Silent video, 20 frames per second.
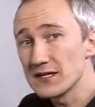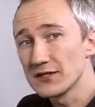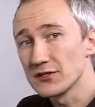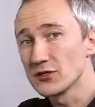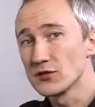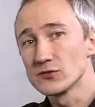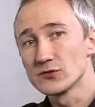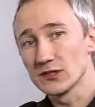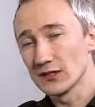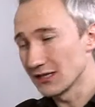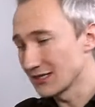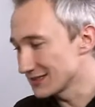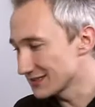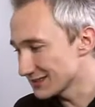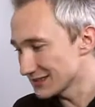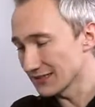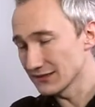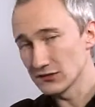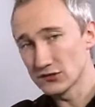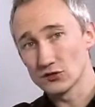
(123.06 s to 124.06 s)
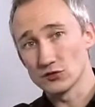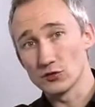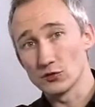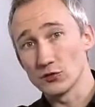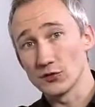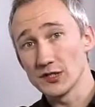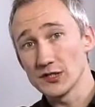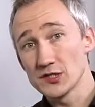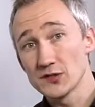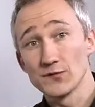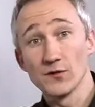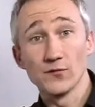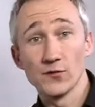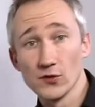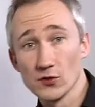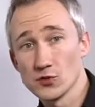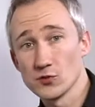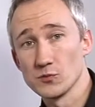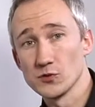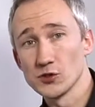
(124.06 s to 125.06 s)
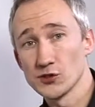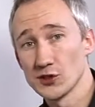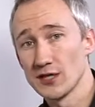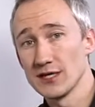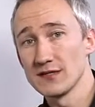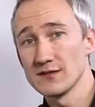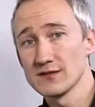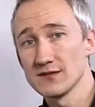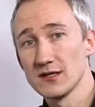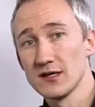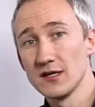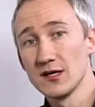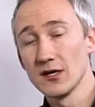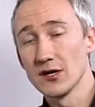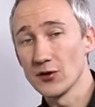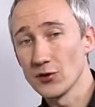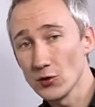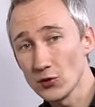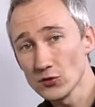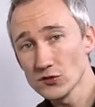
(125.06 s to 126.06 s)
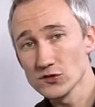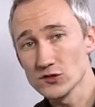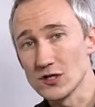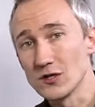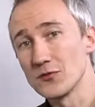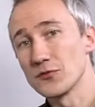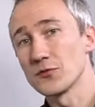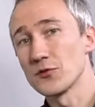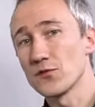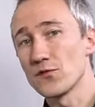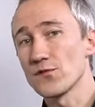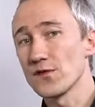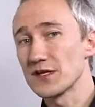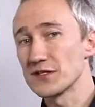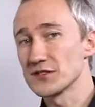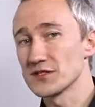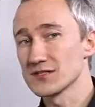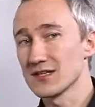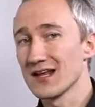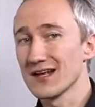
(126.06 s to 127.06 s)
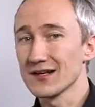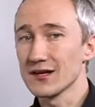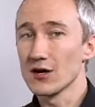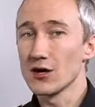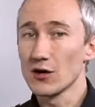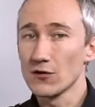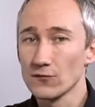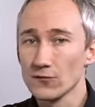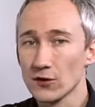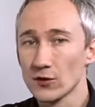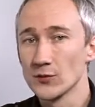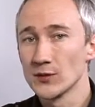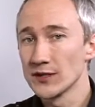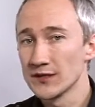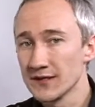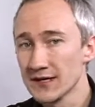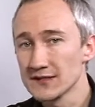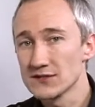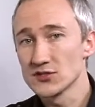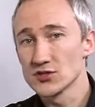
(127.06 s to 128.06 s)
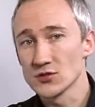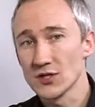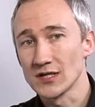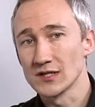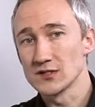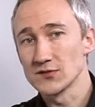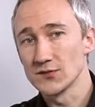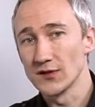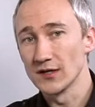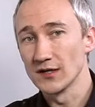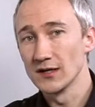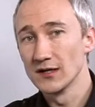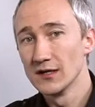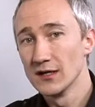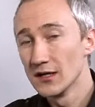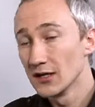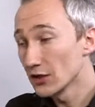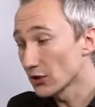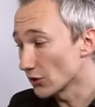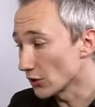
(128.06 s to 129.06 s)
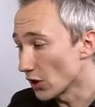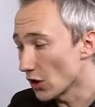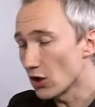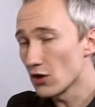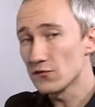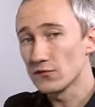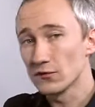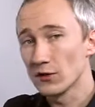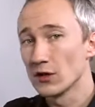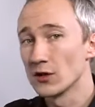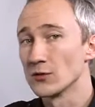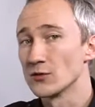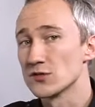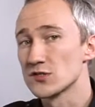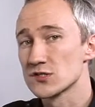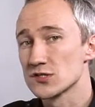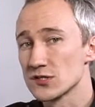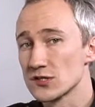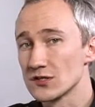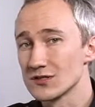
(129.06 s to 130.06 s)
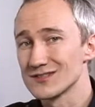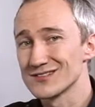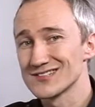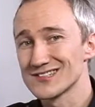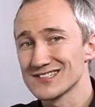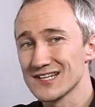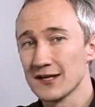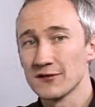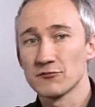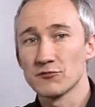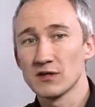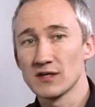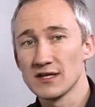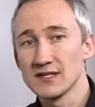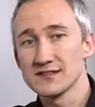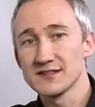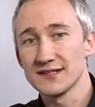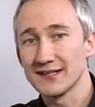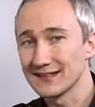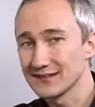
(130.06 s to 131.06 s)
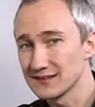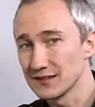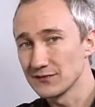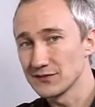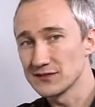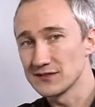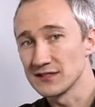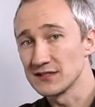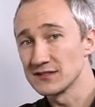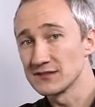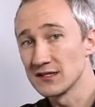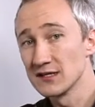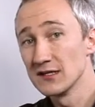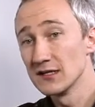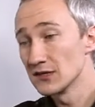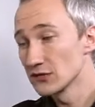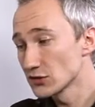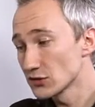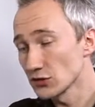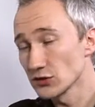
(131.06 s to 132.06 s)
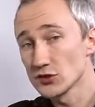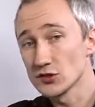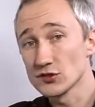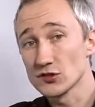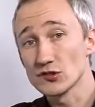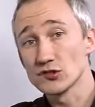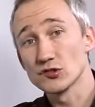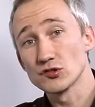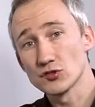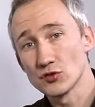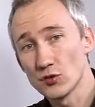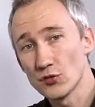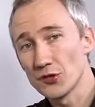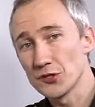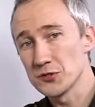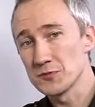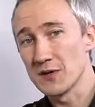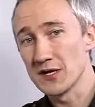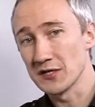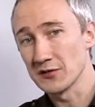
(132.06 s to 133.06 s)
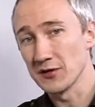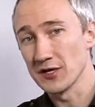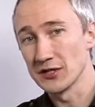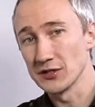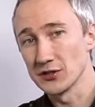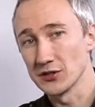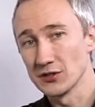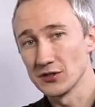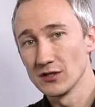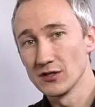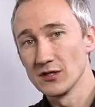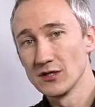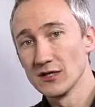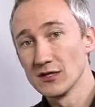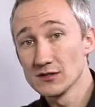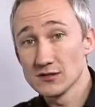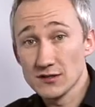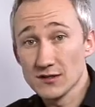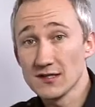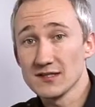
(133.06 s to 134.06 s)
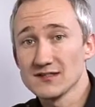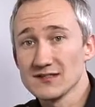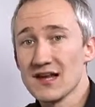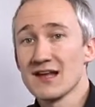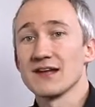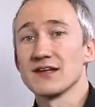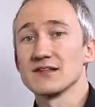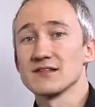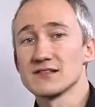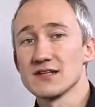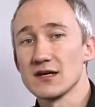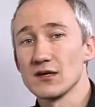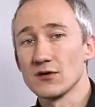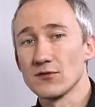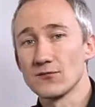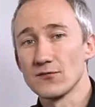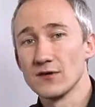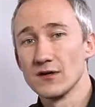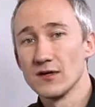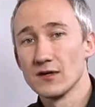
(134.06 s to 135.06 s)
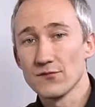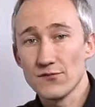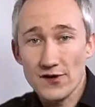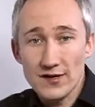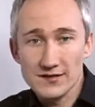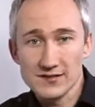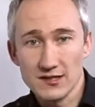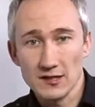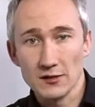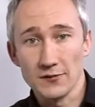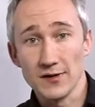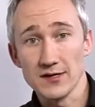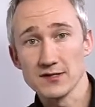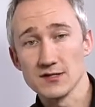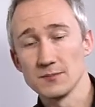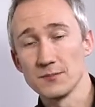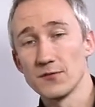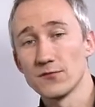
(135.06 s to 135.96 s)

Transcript: can utilize SAN storage for virtual machines, and also through features like offloaded data transfer, can offload certain SAN-related activities, such as a storage migration, to the SAN itself for accelerated